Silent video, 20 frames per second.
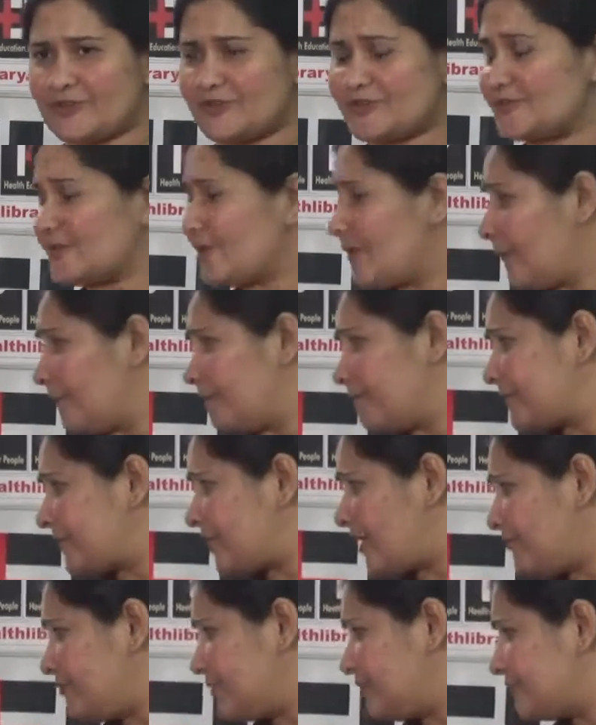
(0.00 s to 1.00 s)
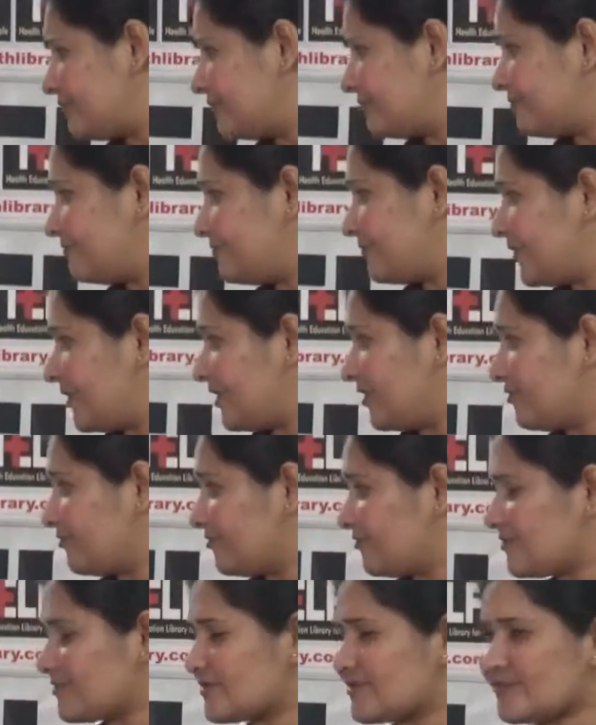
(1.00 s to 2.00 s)
So, a couple of pretty
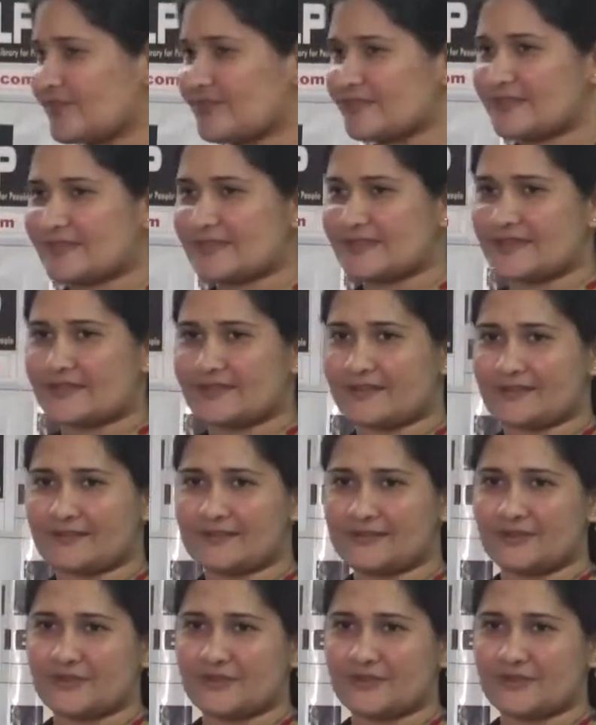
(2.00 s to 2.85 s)
good resources that are